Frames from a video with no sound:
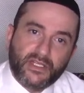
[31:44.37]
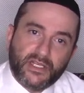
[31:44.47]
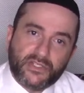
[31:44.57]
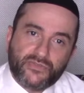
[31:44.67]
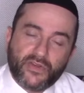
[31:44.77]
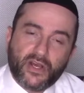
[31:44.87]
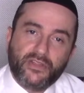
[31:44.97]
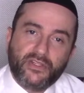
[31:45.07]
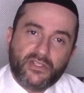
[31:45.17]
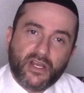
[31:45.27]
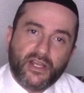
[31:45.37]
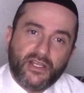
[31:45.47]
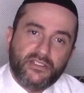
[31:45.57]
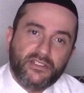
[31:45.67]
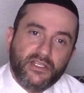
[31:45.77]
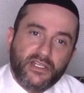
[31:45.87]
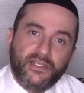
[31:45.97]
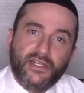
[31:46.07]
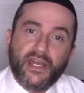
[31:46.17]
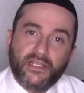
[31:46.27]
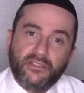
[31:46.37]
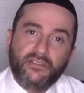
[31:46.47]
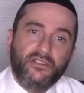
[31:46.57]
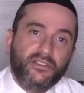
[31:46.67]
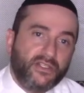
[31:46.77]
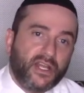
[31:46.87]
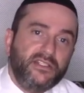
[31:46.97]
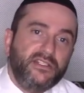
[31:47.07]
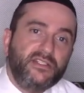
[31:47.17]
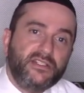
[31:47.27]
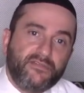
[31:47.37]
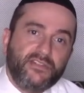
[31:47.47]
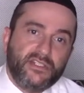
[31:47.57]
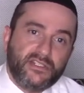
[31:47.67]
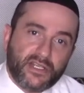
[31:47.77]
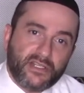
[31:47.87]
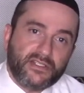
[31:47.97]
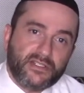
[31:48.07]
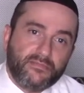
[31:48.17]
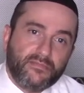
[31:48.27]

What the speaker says: His father died in Elul 1976.